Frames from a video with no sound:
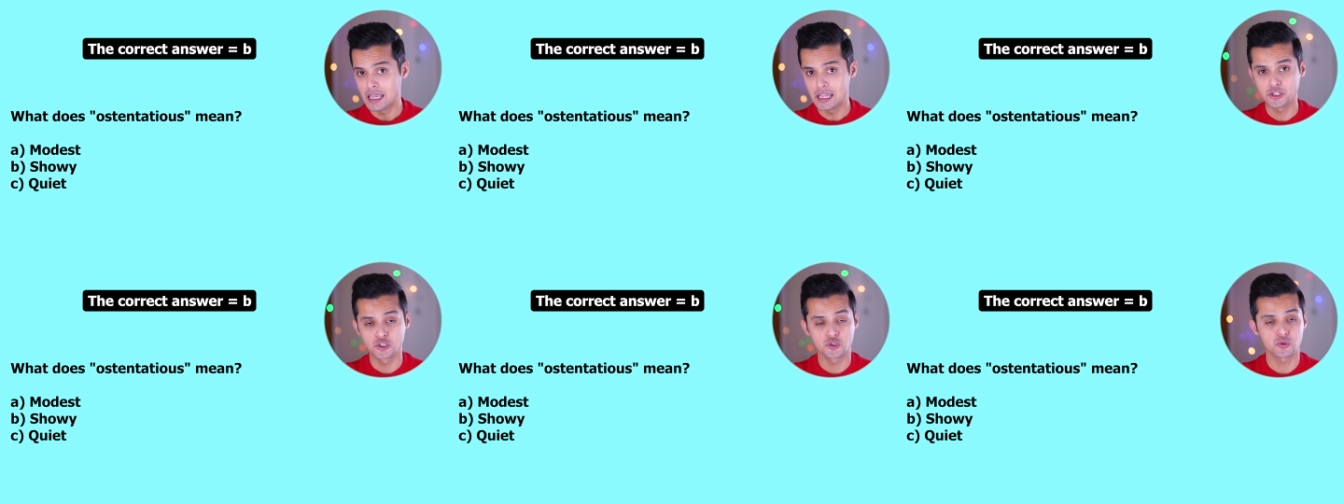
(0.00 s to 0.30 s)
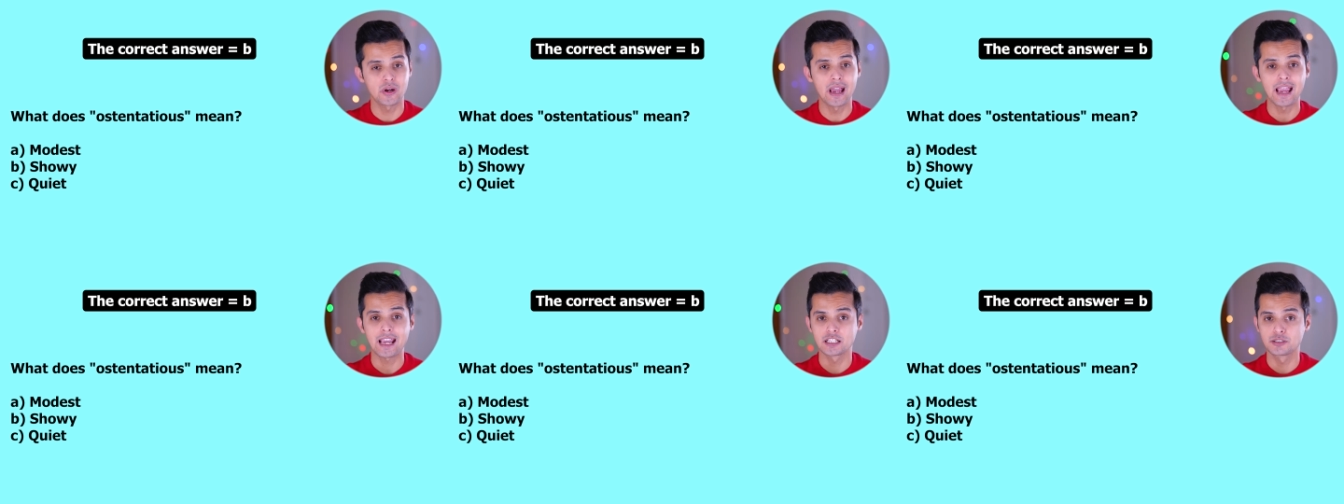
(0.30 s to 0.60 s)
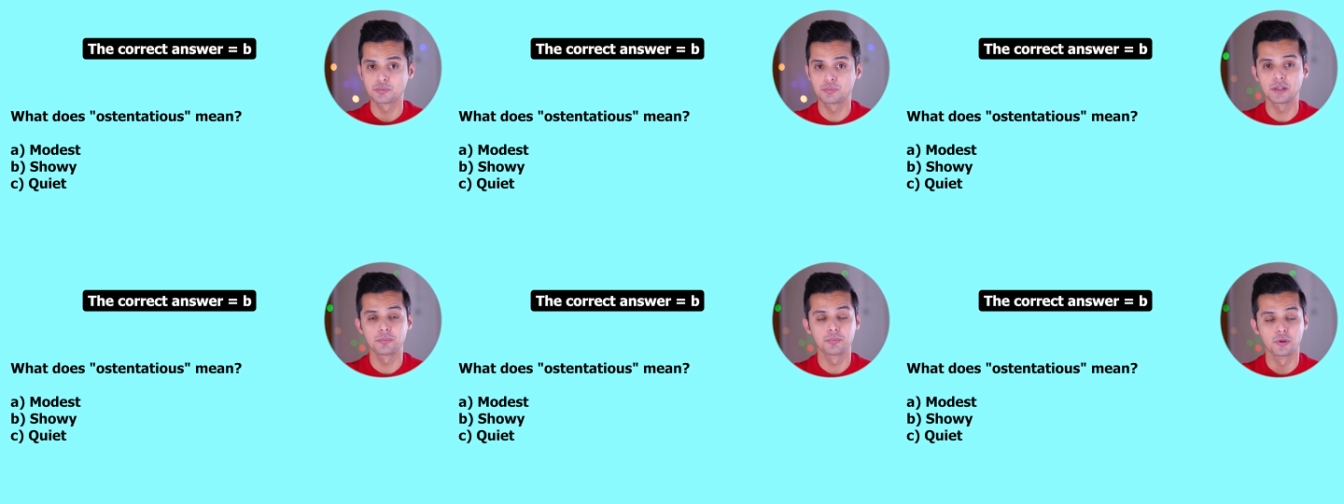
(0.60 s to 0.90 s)

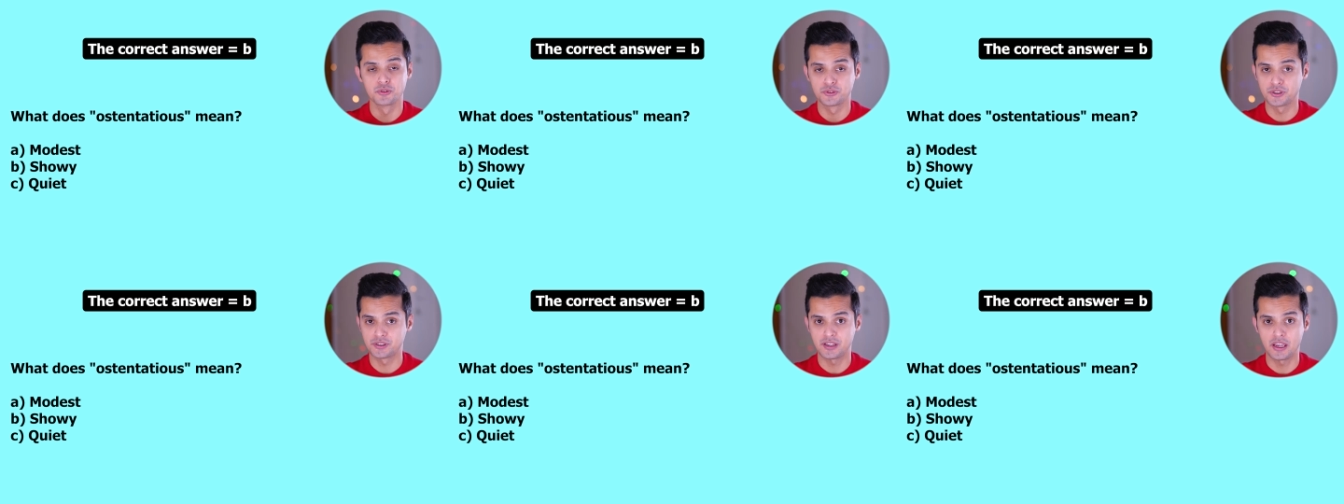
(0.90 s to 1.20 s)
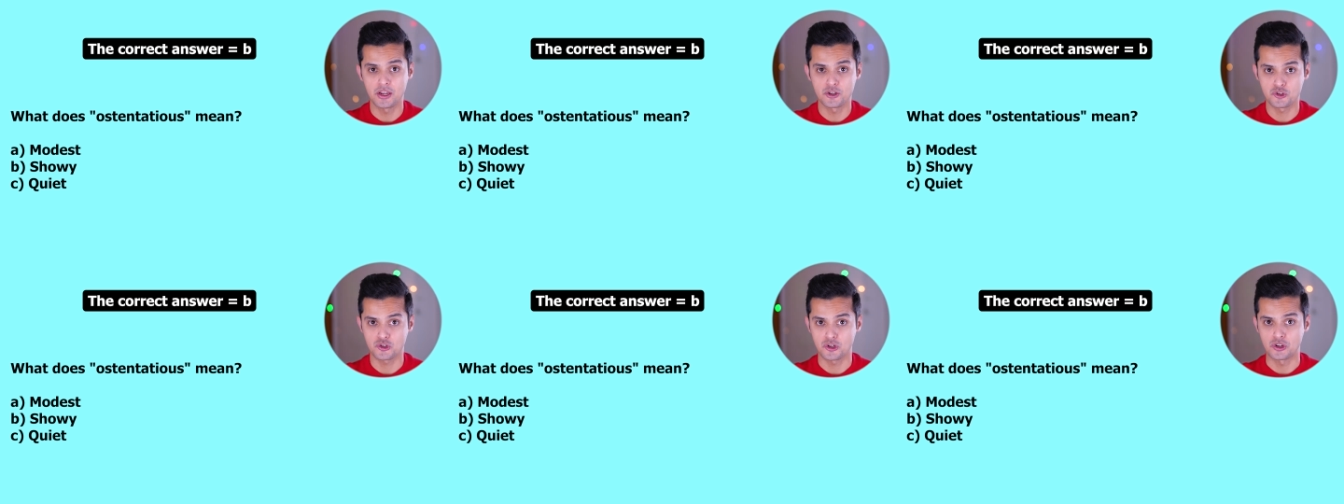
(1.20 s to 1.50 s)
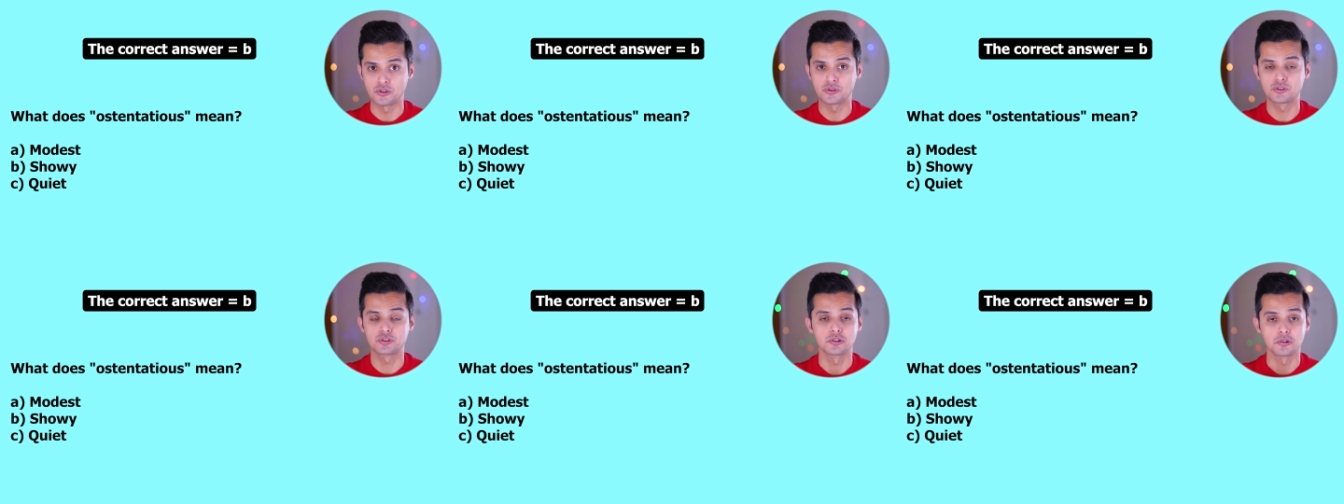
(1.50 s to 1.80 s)
attract people's
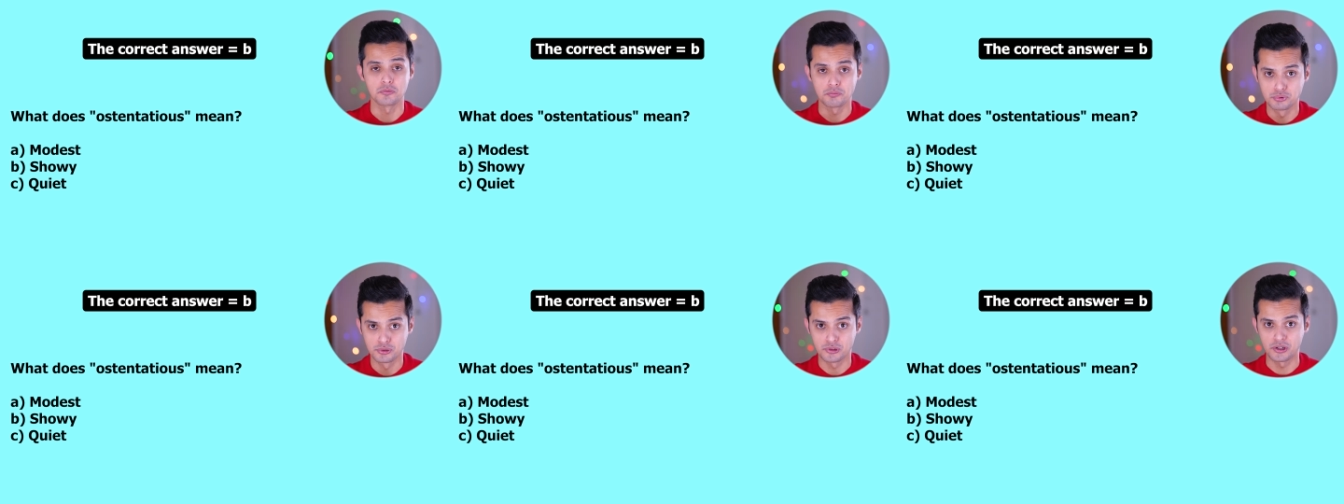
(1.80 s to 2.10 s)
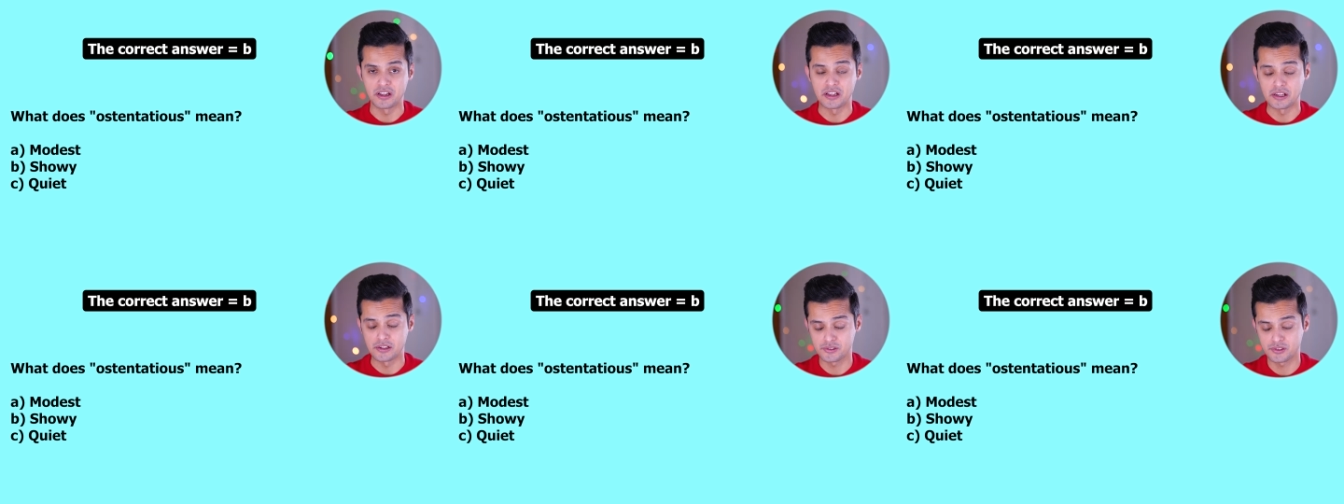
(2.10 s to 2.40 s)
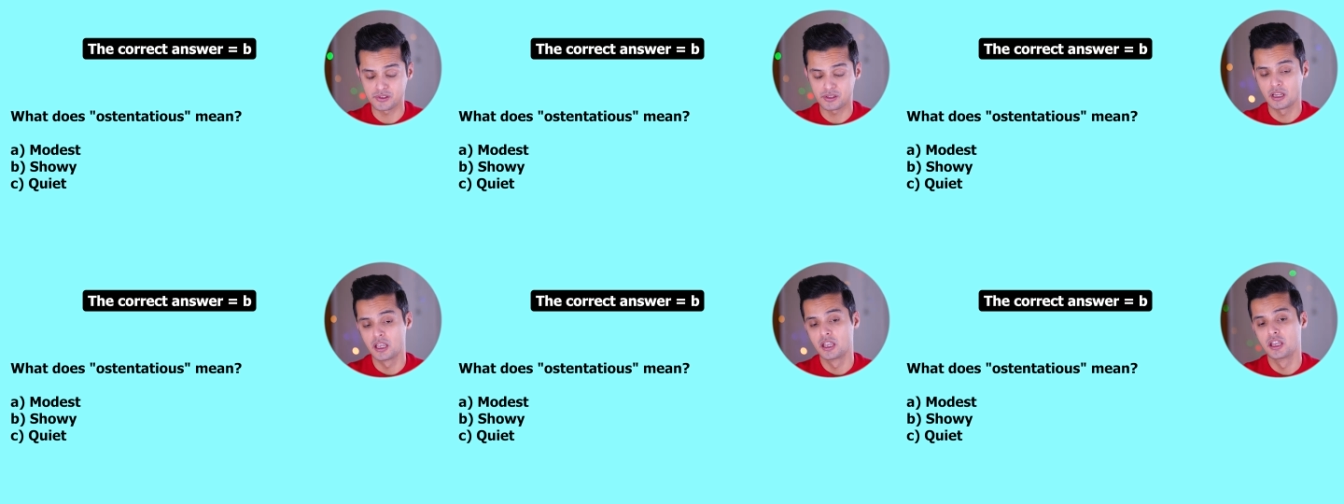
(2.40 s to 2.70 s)
attention, to
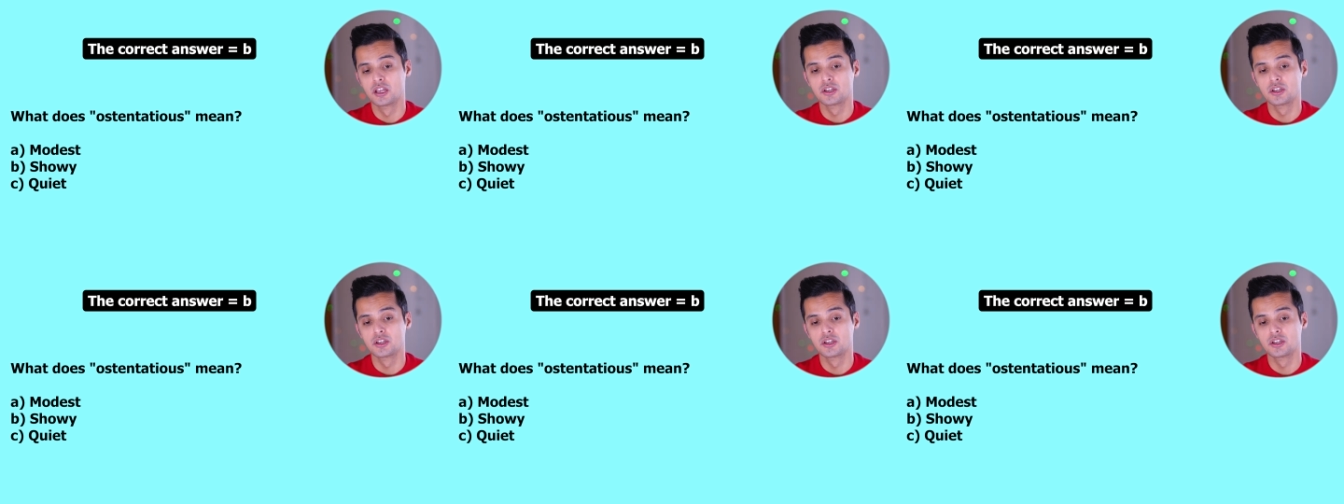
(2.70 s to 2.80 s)
impress,